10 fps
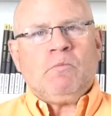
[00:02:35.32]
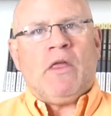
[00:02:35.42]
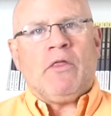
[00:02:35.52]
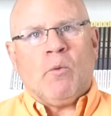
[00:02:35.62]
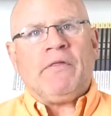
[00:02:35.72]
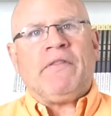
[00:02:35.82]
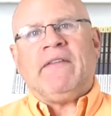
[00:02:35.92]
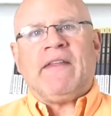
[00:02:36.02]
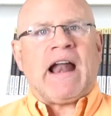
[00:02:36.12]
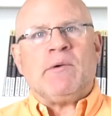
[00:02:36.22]
the one thing
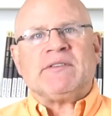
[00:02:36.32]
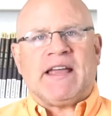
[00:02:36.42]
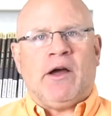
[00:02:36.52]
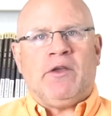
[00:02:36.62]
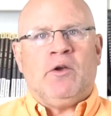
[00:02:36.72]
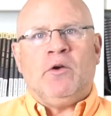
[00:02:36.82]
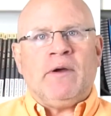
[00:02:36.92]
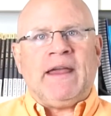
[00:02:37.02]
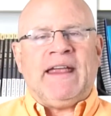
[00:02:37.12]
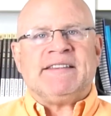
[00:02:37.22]
that I will tell
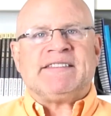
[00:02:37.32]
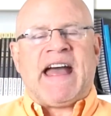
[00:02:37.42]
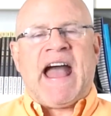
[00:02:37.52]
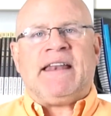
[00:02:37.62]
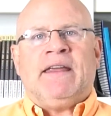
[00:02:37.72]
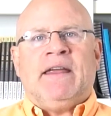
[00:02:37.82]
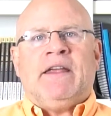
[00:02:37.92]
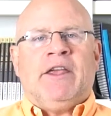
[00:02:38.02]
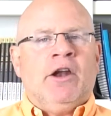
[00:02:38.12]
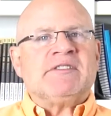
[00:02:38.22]
you is that,
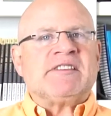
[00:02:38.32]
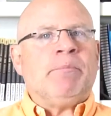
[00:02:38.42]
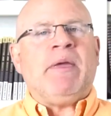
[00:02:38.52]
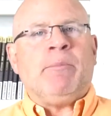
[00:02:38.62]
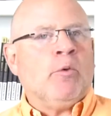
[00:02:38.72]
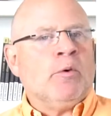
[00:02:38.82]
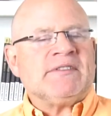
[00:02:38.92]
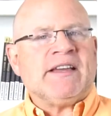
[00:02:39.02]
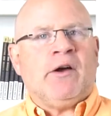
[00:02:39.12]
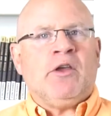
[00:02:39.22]
some people will
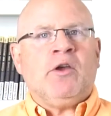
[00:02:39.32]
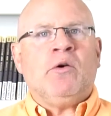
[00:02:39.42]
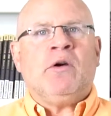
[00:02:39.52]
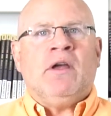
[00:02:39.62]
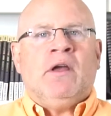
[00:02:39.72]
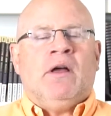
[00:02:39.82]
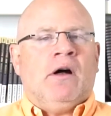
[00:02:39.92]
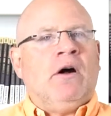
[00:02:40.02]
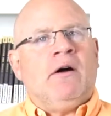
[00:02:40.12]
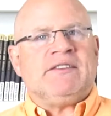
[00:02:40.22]
tell you,
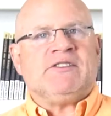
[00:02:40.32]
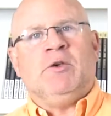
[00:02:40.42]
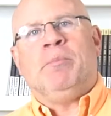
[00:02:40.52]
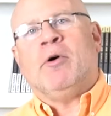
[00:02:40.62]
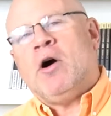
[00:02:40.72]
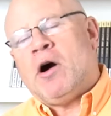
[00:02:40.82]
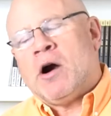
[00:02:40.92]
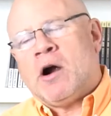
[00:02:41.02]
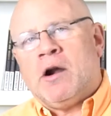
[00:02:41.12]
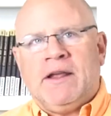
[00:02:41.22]
oh, it's super
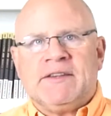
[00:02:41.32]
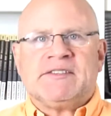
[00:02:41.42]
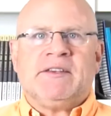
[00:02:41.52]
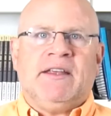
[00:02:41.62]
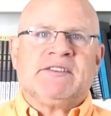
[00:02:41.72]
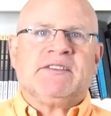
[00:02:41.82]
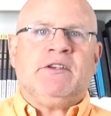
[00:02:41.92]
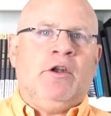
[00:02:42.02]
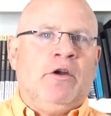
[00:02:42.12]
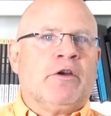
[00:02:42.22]
hard. It's
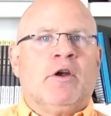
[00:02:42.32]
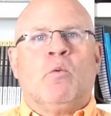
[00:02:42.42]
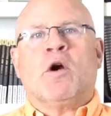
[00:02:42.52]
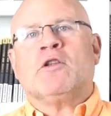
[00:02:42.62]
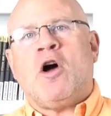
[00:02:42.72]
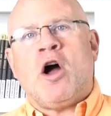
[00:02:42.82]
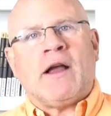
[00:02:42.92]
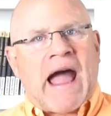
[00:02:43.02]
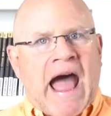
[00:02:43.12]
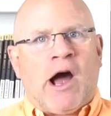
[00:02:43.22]
you're going to work
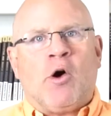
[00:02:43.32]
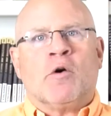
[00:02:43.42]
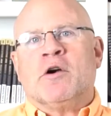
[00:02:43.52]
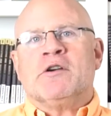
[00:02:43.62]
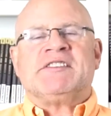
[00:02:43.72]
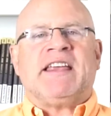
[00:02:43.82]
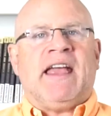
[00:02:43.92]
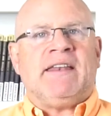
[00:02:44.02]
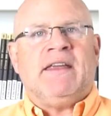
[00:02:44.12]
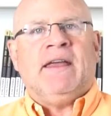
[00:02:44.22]
long hours
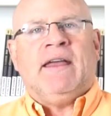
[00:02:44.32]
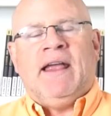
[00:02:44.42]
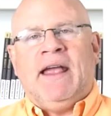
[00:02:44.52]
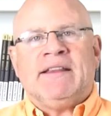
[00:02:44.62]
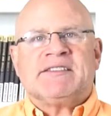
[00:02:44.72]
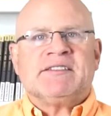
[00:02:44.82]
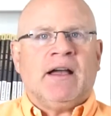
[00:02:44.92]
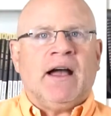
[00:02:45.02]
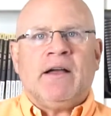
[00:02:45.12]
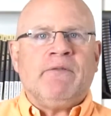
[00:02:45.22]
and it's
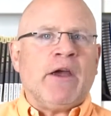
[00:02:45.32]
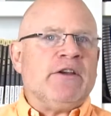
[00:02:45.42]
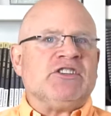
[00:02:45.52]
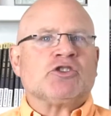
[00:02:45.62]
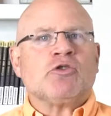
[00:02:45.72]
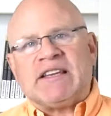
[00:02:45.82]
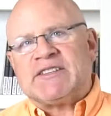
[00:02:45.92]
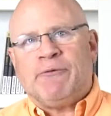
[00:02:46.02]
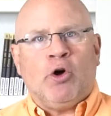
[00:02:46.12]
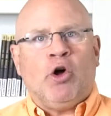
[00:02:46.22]
very
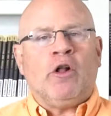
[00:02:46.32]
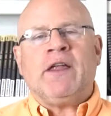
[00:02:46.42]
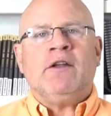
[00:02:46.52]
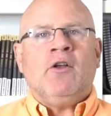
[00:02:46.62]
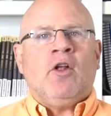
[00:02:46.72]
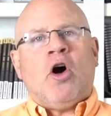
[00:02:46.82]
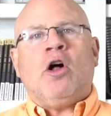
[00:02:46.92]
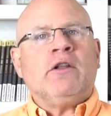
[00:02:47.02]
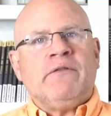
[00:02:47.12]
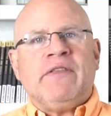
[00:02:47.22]
stressful and
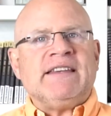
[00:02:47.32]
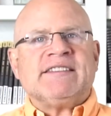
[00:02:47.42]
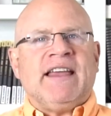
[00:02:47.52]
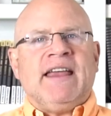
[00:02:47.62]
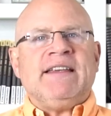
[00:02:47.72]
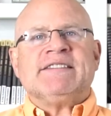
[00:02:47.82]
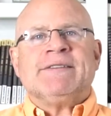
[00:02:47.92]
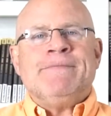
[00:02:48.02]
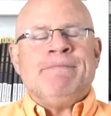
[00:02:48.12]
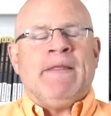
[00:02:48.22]
all of these
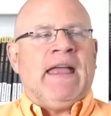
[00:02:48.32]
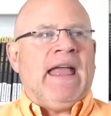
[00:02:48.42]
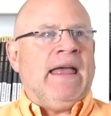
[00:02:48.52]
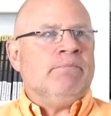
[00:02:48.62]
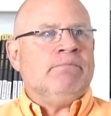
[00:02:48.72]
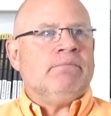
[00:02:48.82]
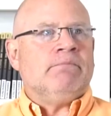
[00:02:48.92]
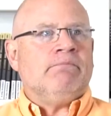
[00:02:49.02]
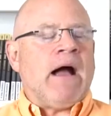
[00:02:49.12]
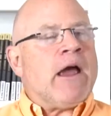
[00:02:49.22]
things. And
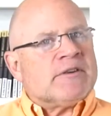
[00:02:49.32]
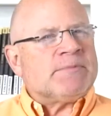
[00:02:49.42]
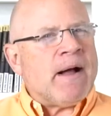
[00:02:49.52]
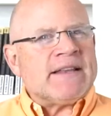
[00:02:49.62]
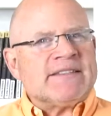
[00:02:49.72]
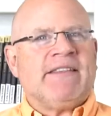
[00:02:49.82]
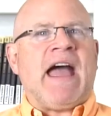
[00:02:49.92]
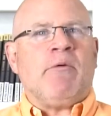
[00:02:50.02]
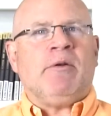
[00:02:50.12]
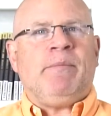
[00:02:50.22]
my response to
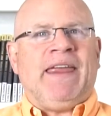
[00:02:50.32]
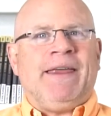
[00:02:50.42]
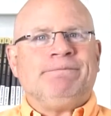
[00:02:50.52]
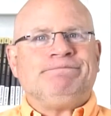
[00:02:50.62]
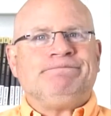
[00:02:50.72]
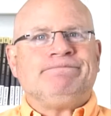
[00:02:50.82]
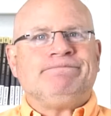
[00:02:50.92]
that would be,